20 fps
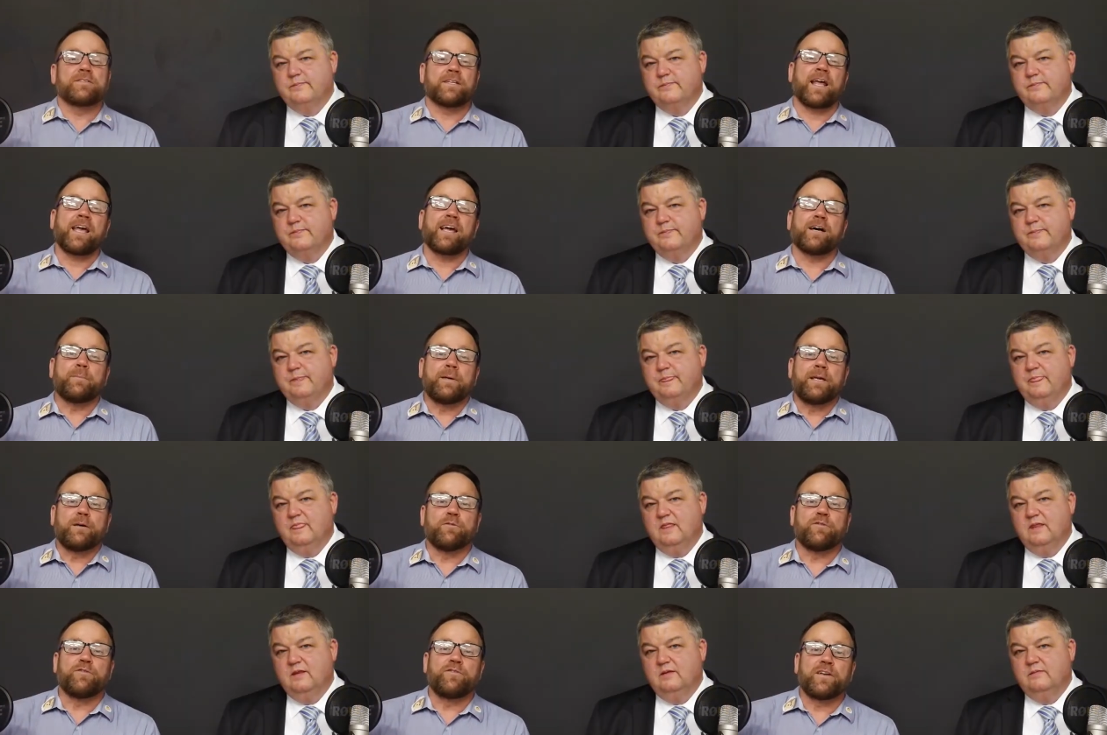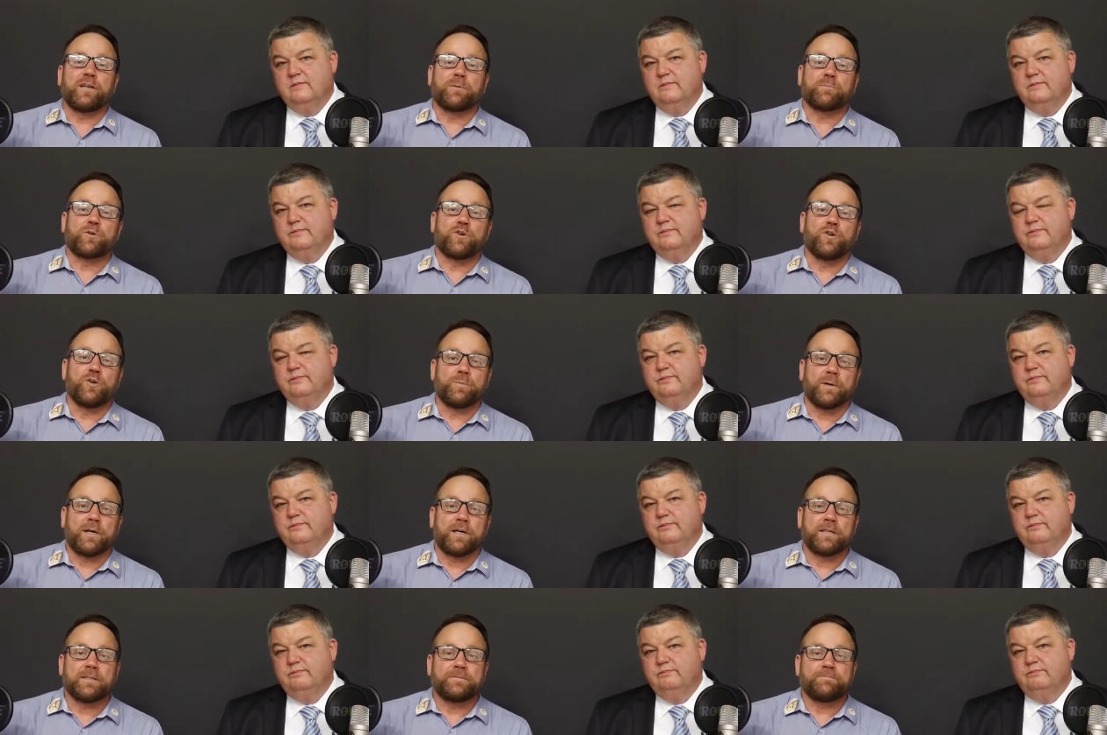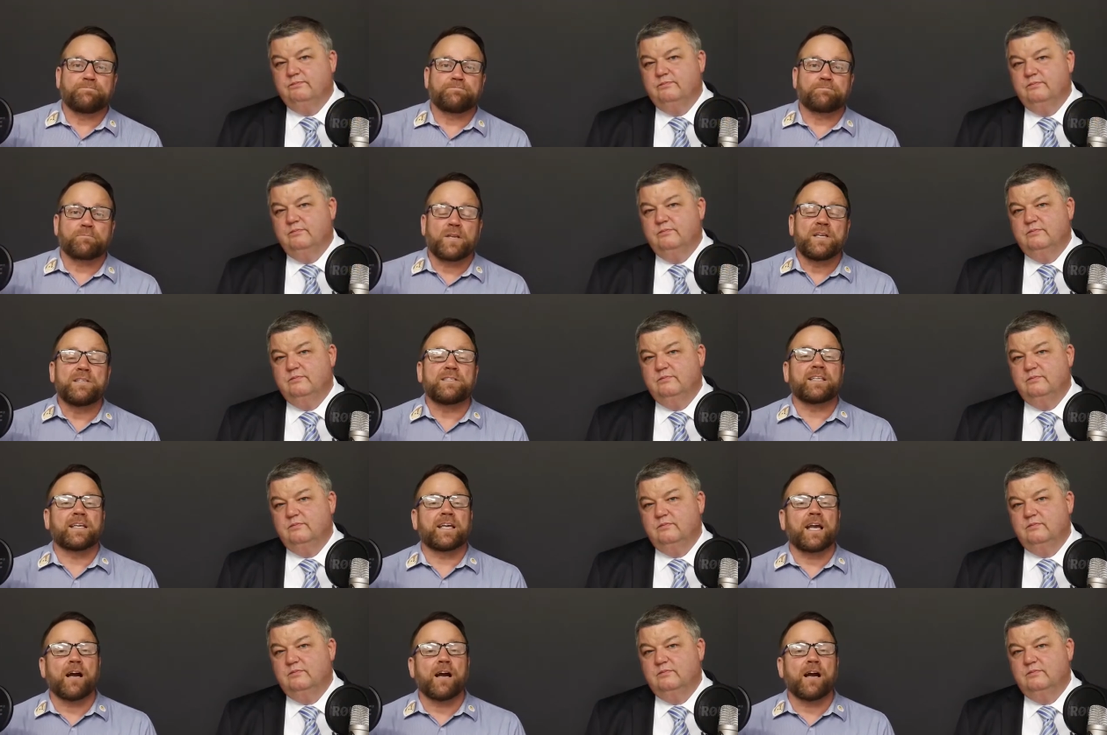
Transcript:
Speaker 1: Today I'm here with Philip Couper. He's the